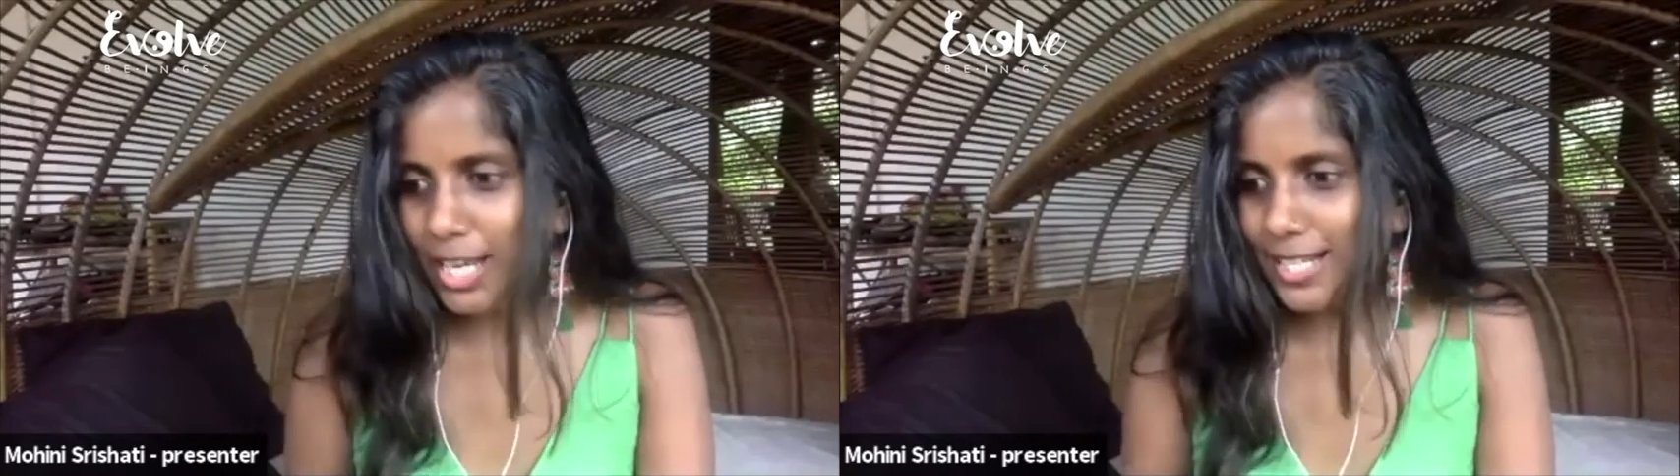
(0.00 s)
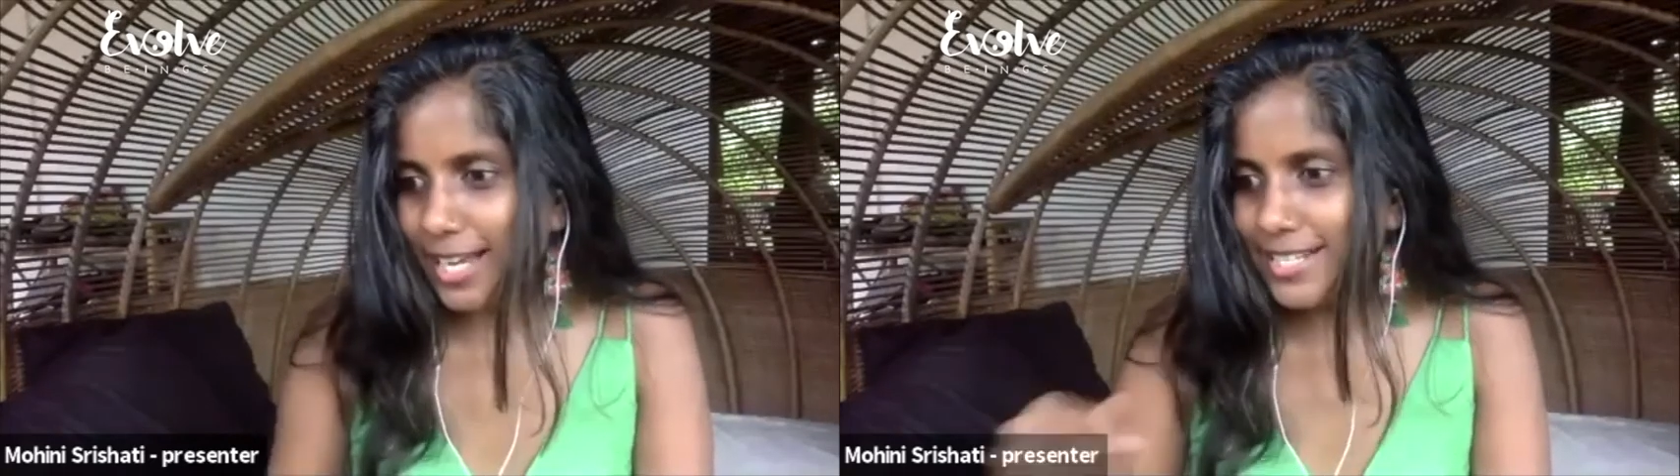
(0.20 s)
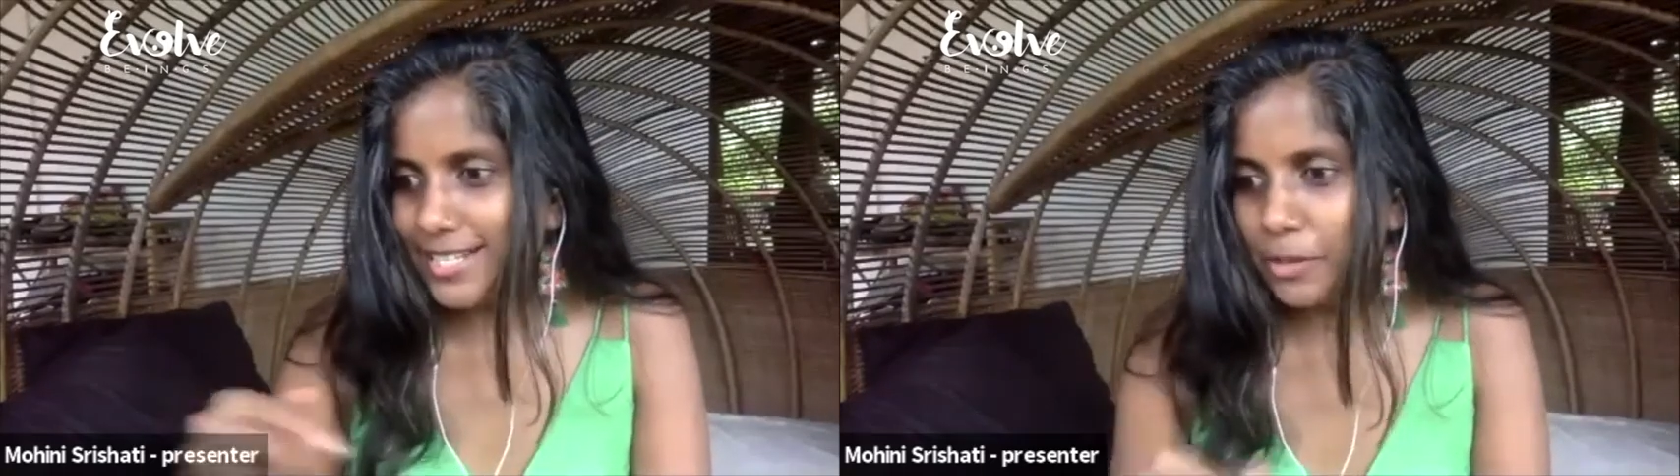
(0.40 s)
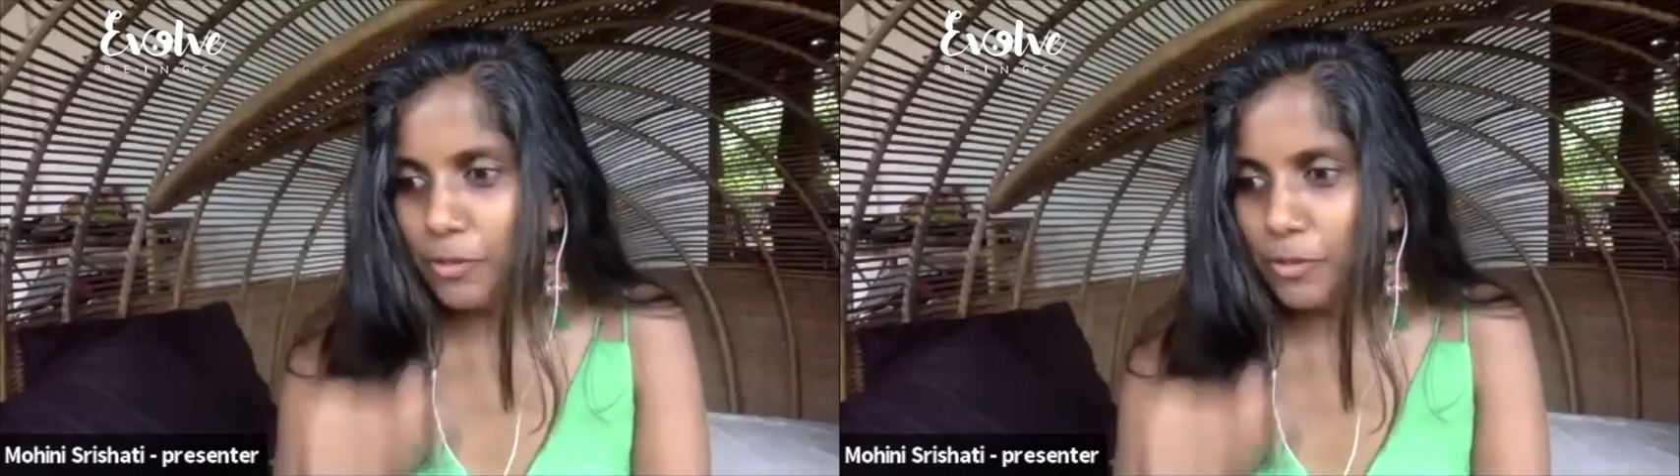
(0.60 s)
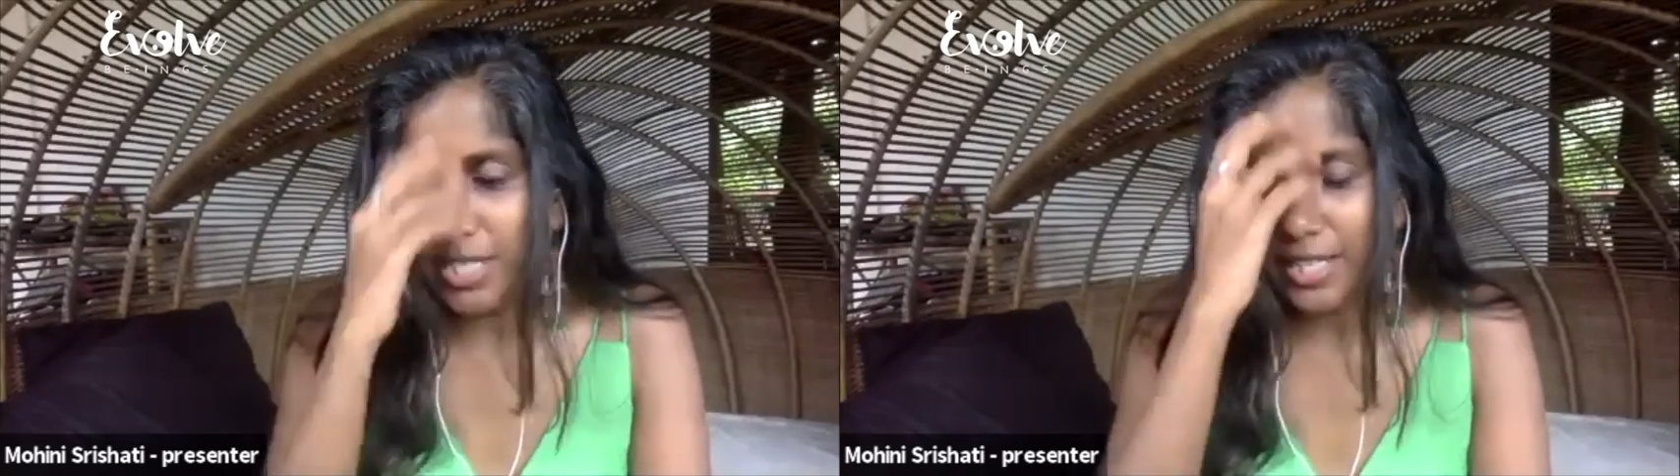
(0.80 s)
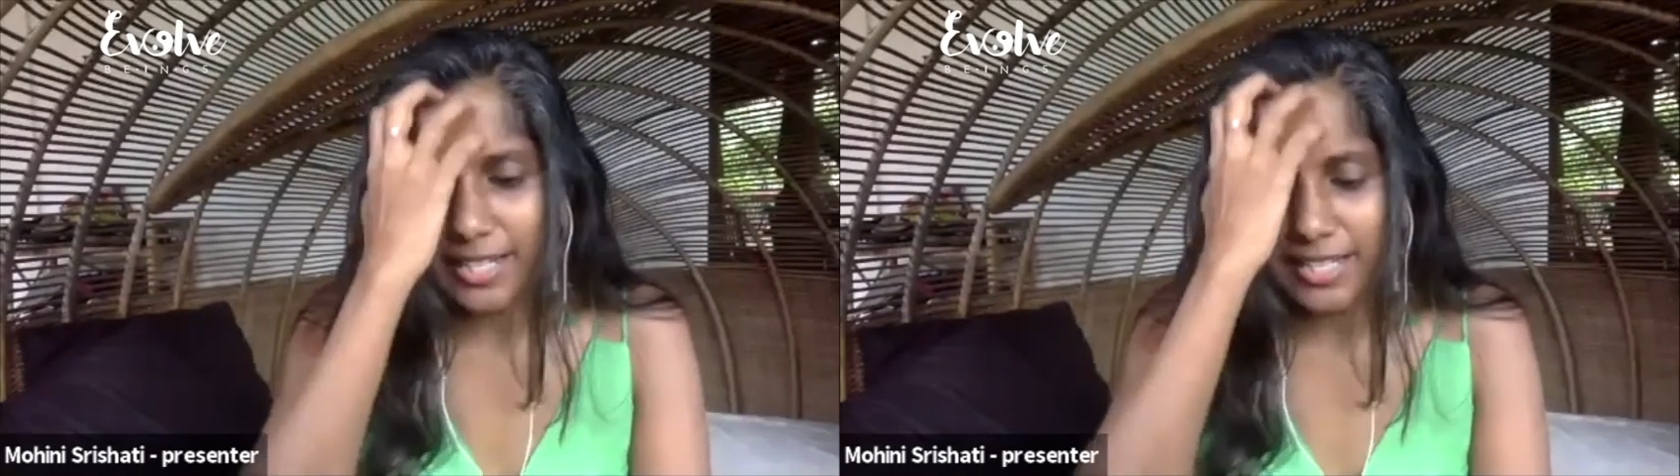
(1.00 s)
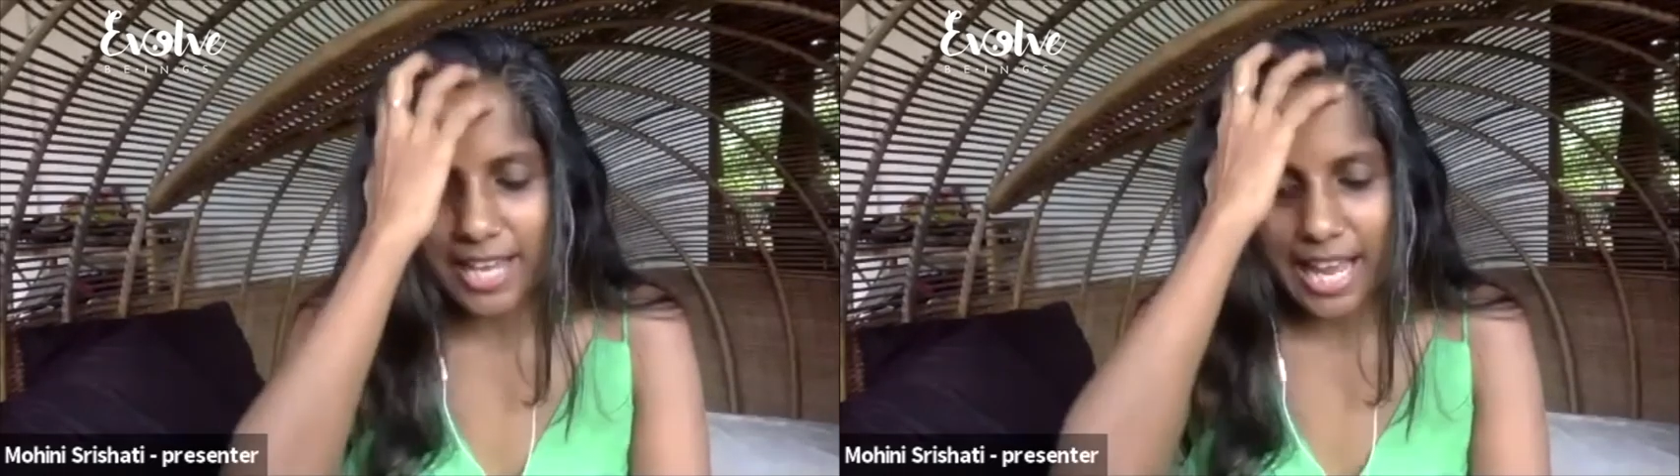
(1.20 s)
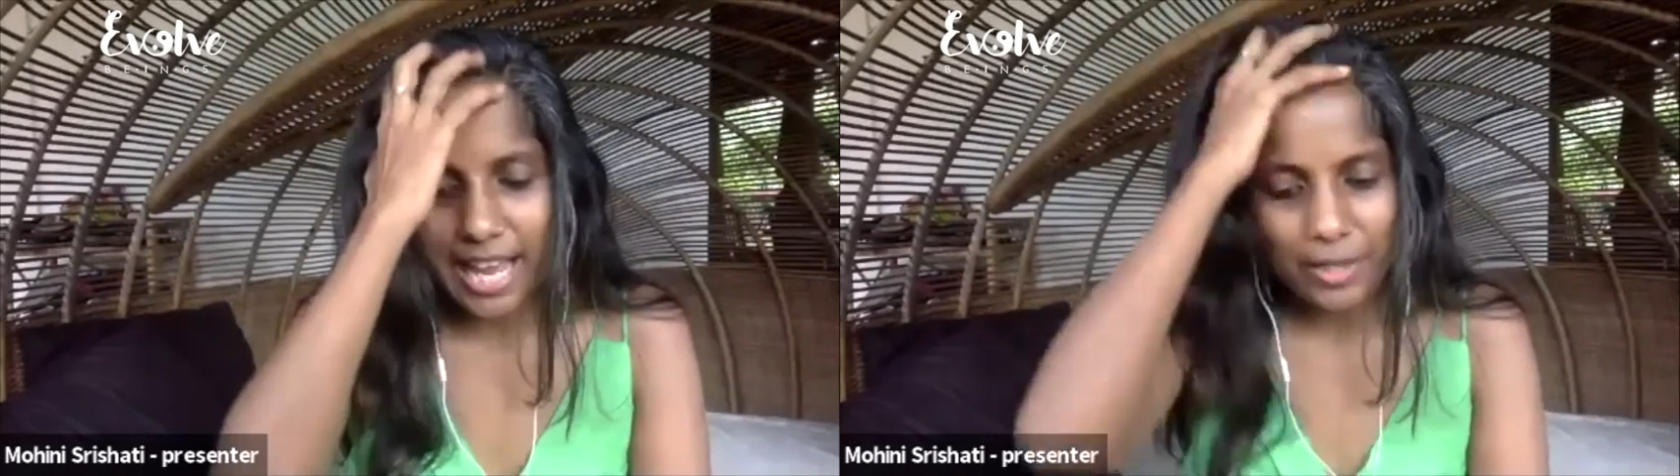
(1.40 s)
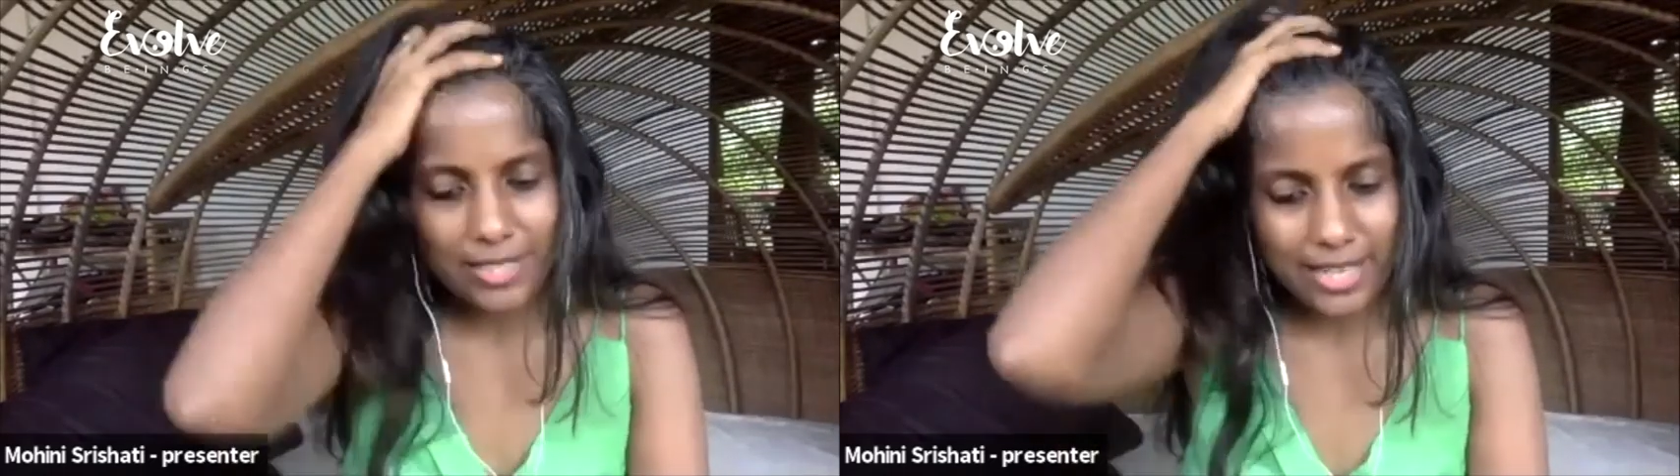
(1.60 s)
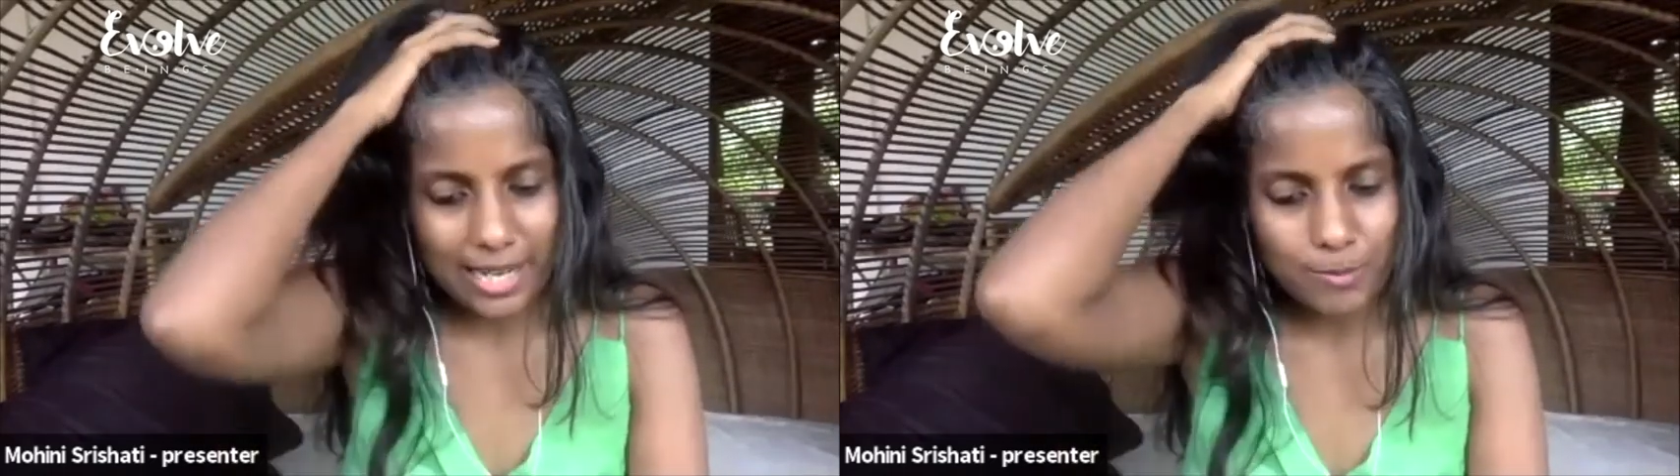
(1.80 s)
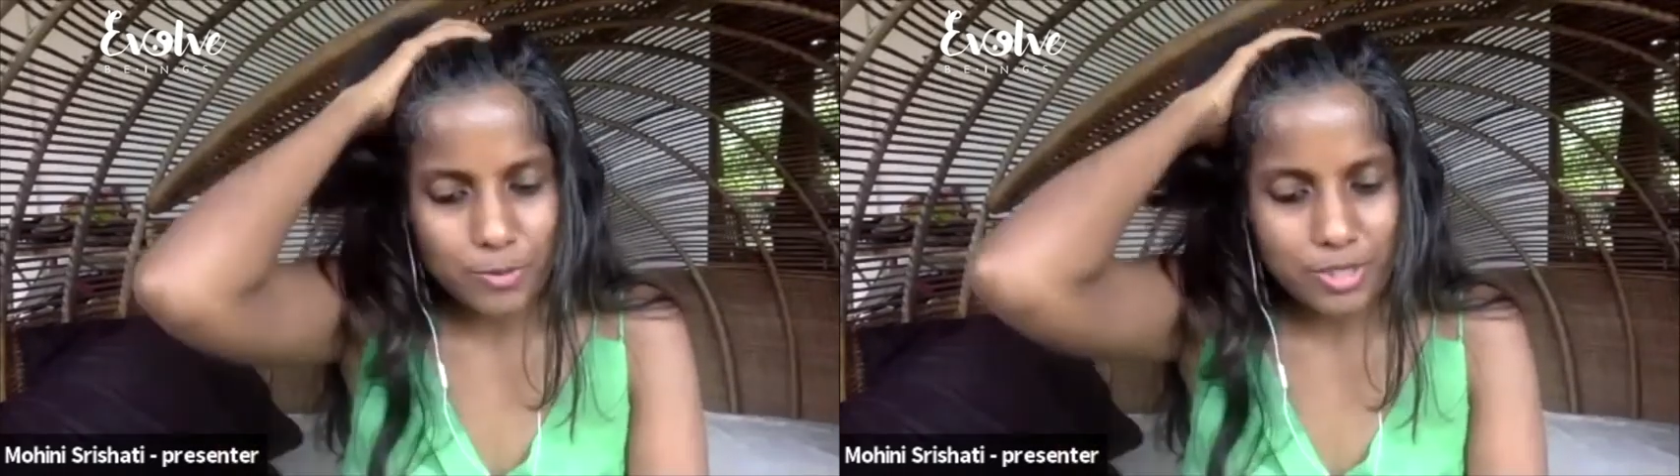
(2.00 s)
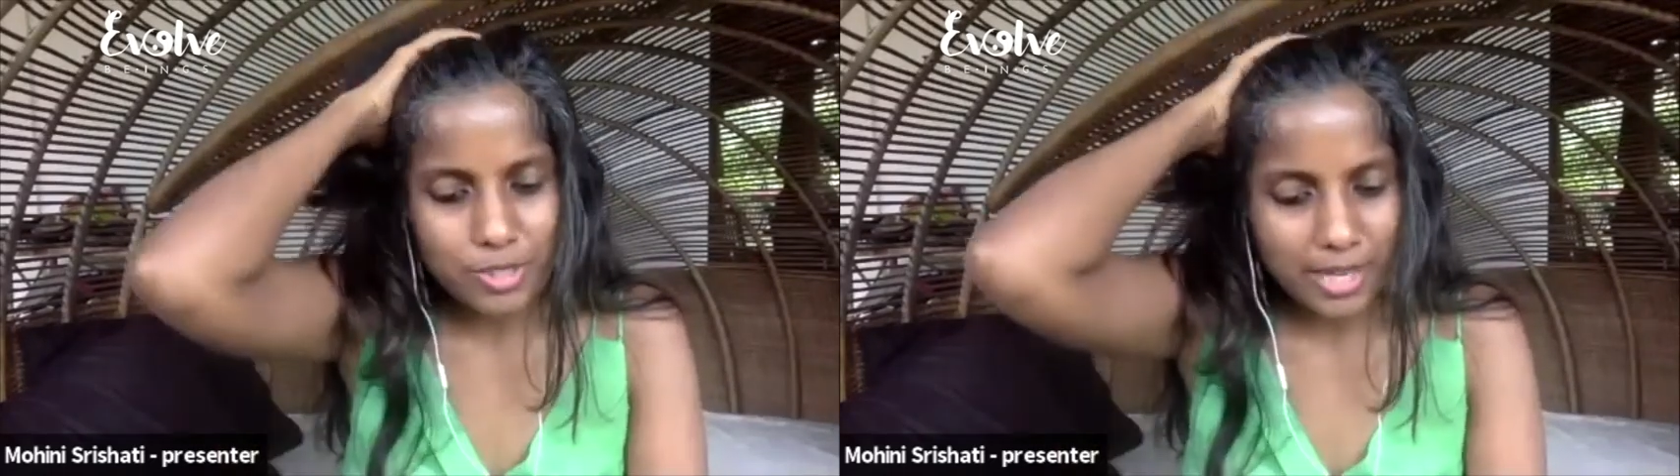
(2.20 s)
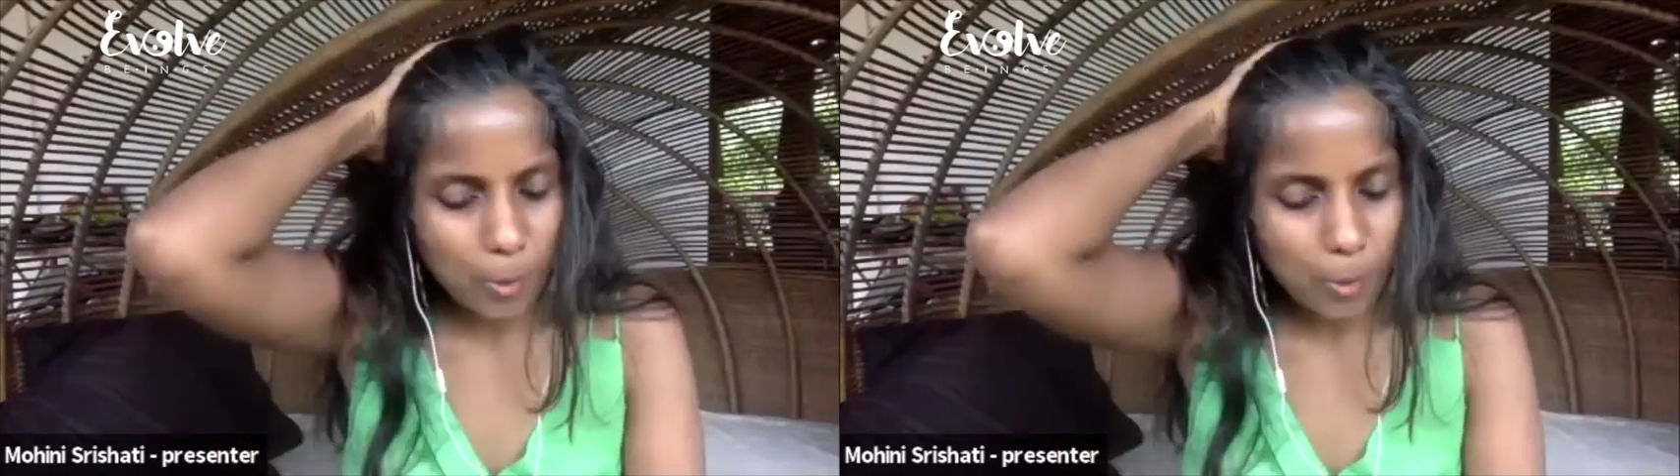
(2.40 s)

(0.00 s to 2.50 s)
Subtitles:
as I see we are taking time and it's time to take